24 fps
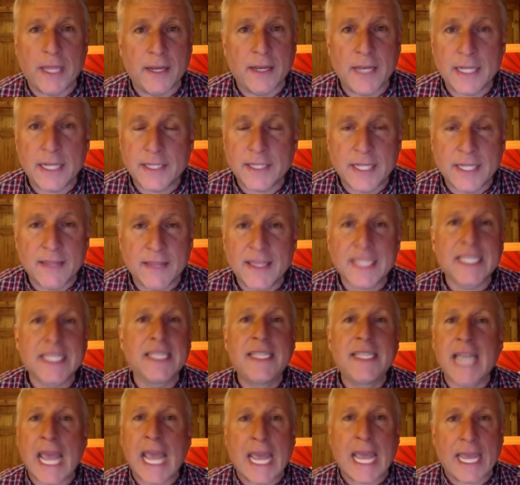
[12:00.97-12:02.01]
been to
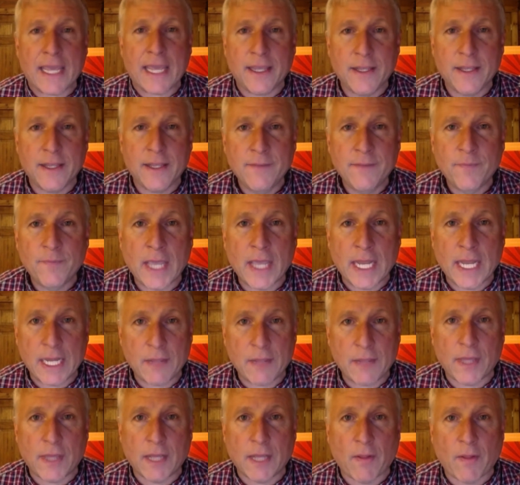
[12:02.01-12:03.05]
this day
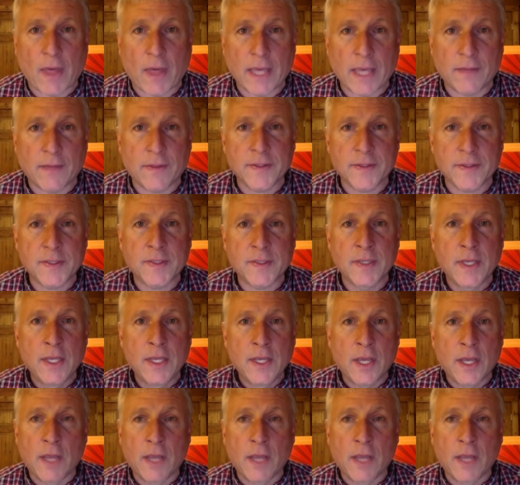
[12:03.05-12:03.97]
anything like this,